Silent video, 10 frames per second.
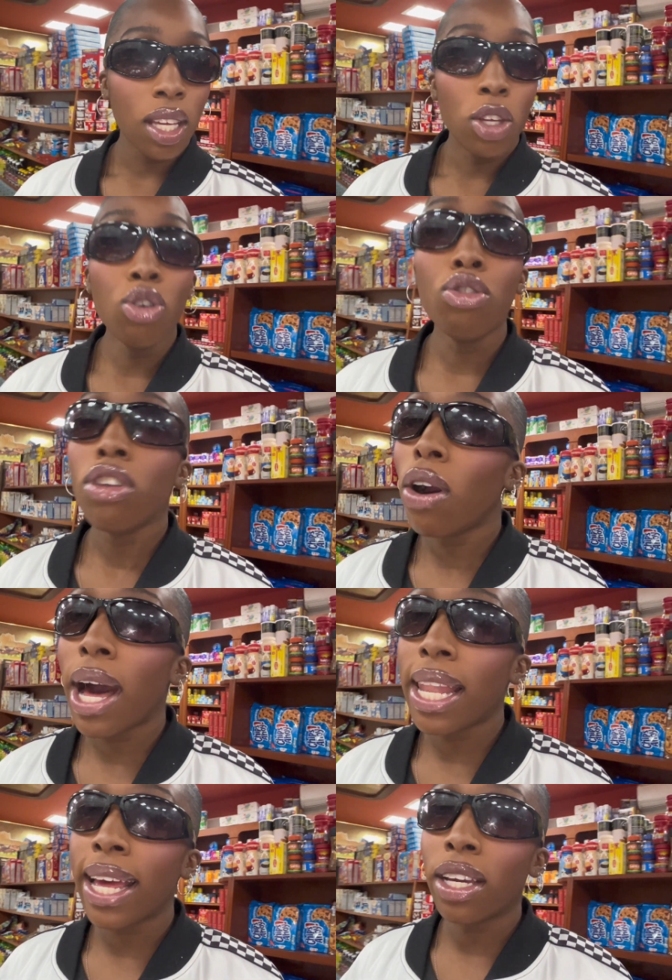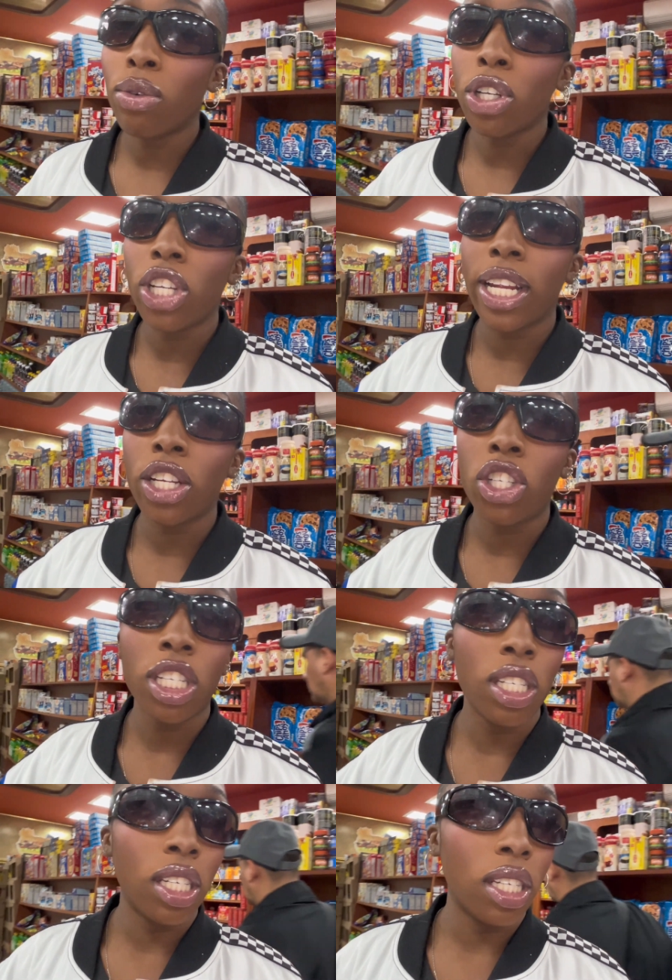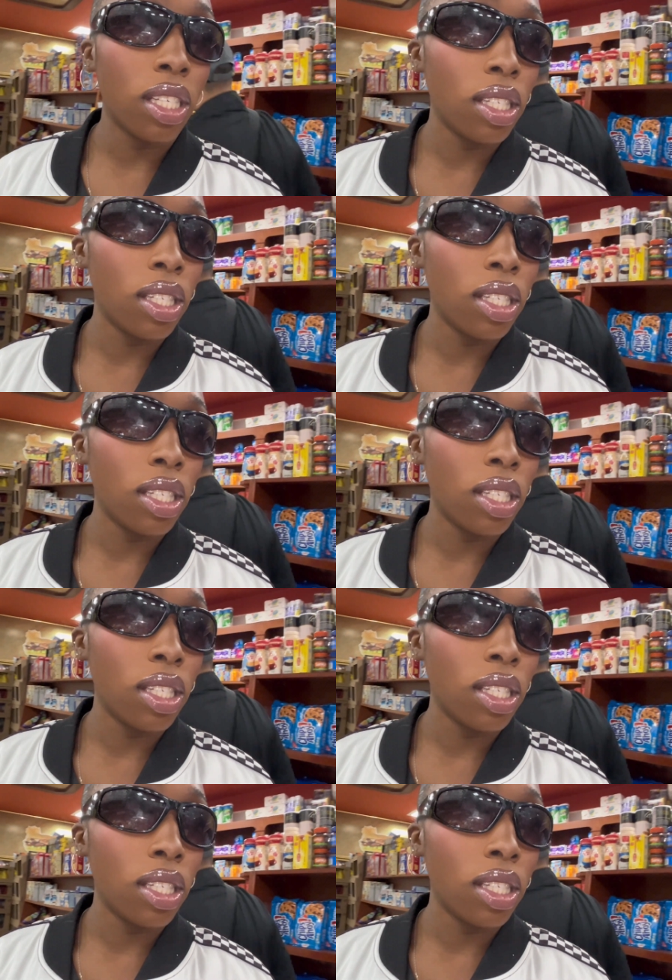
You know I like it with cheddar cheese.